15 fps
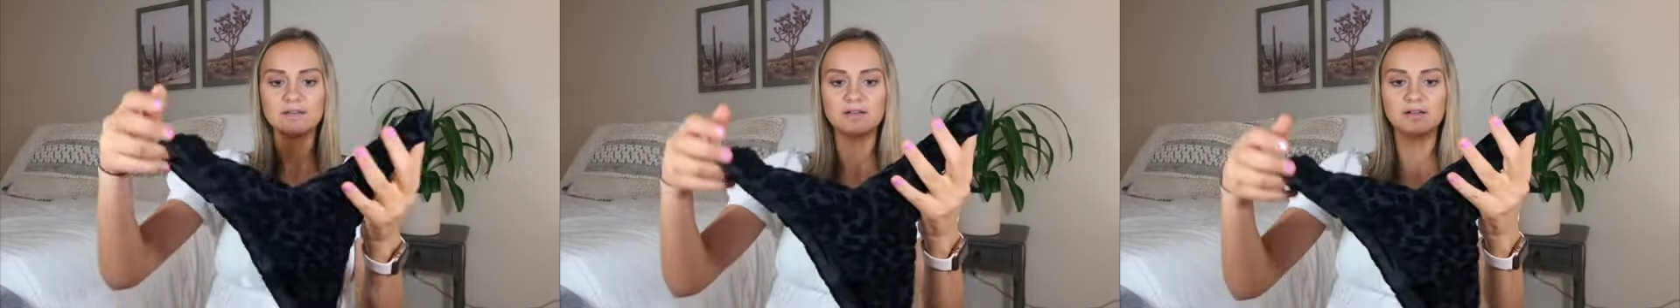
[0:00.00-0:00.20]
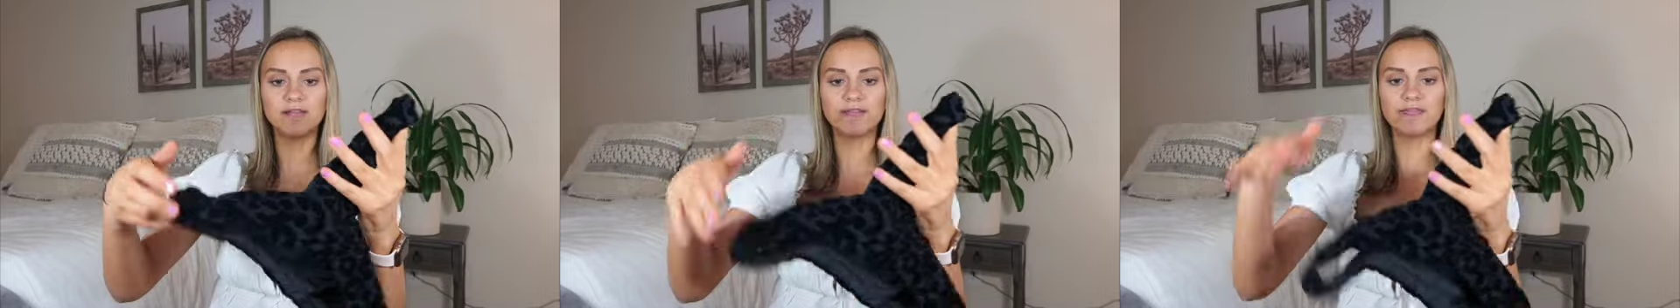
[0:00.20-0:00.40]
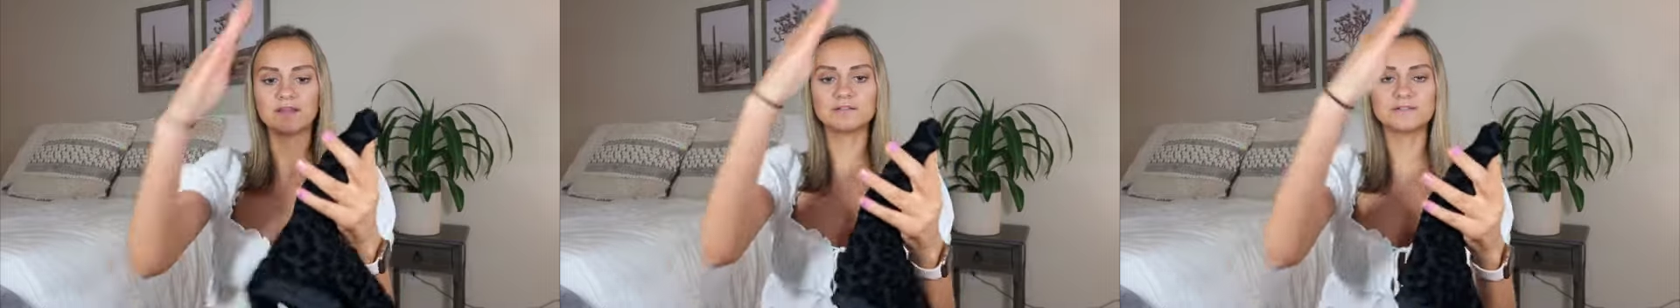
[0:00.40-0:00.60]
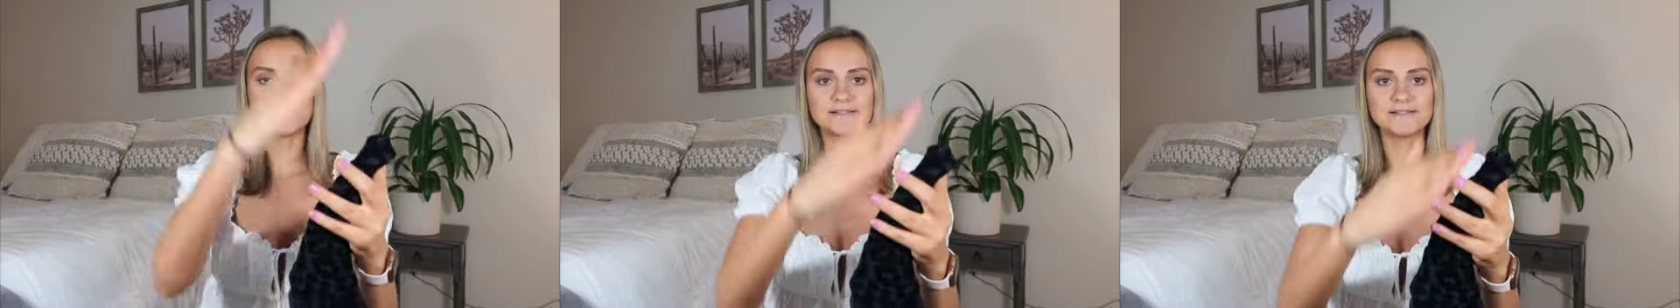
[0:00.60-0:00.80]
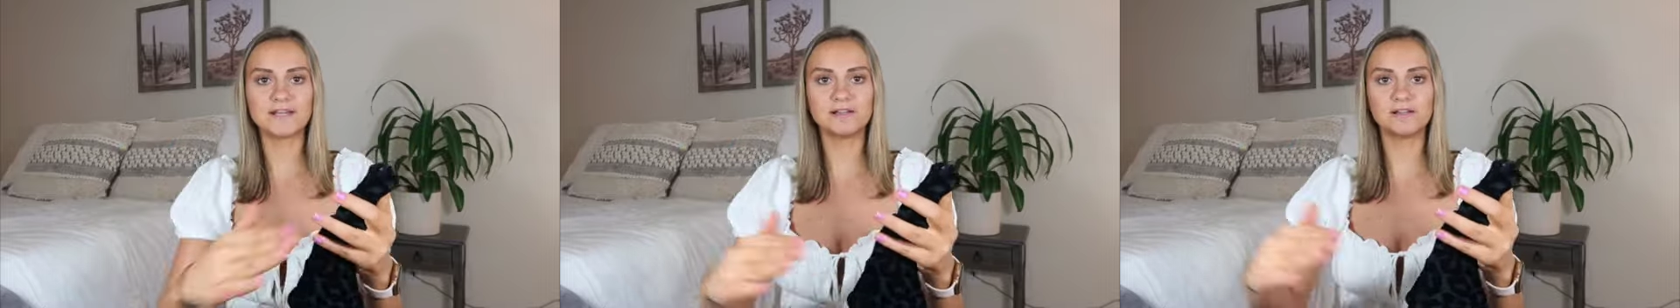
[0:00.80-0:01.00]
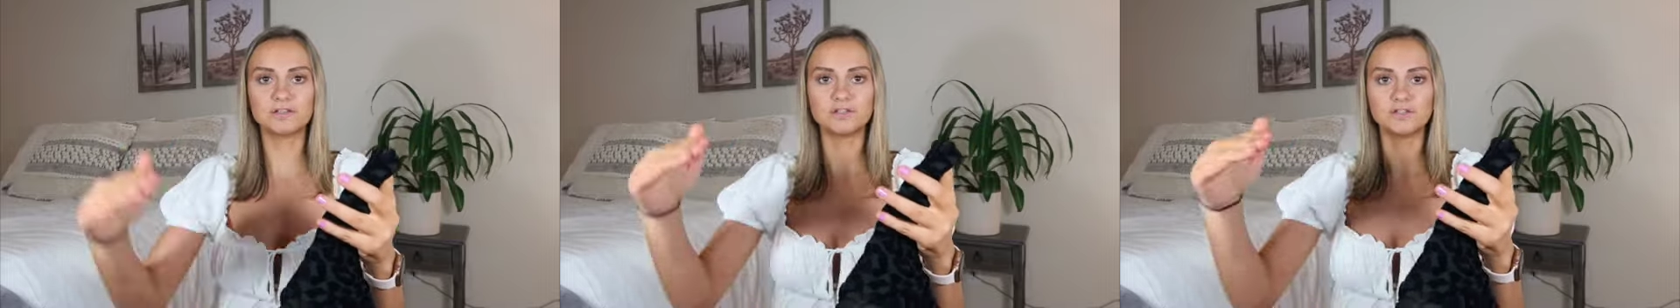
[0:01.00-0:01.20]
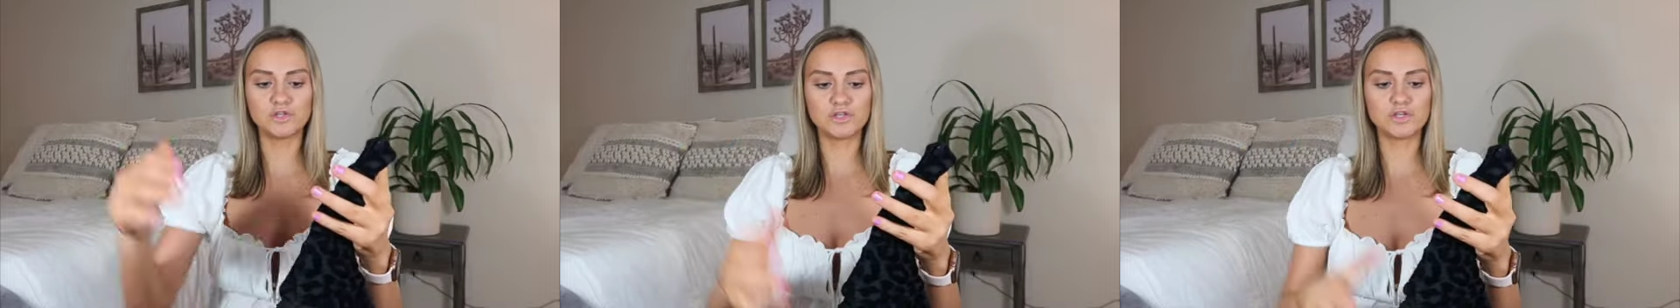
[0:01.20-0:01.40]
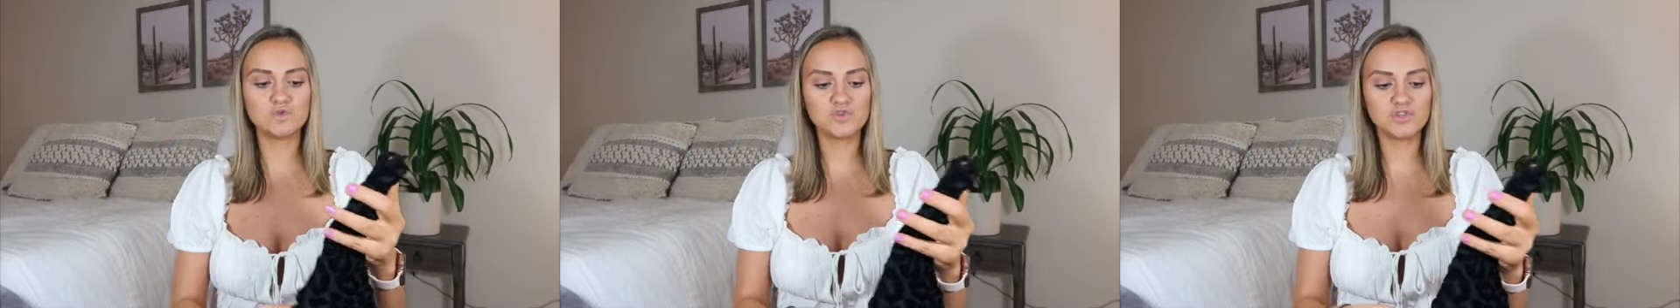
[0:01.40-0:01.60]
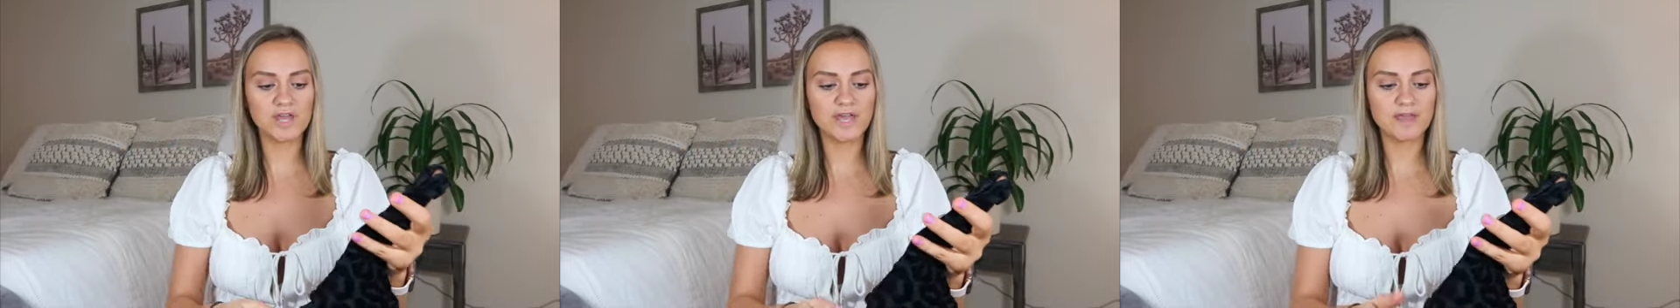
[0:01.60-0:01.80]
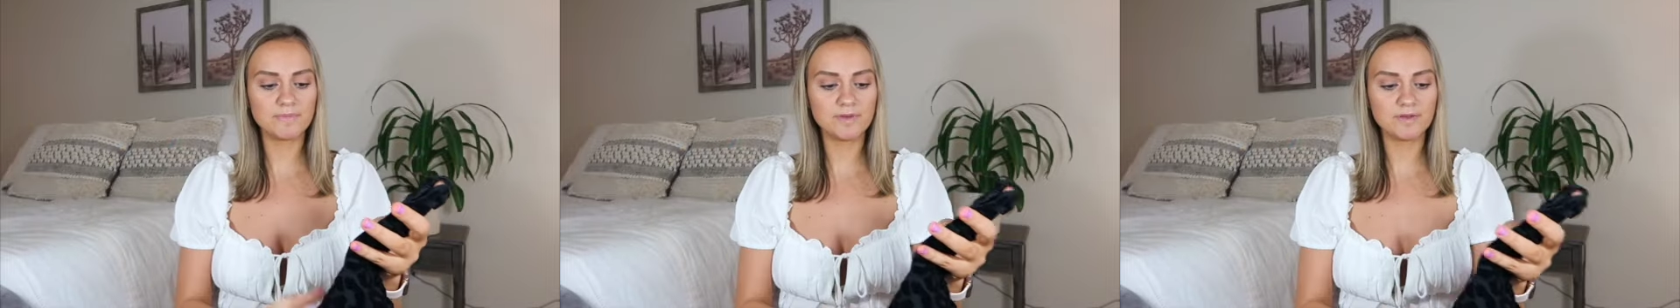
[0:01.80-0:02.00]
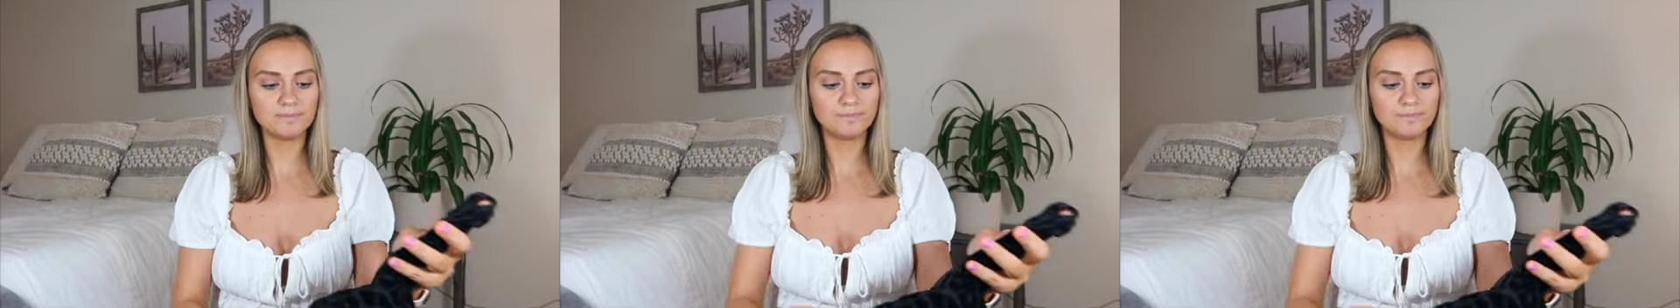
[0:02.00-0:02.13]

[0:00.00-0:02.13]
like it does like a little U-shape.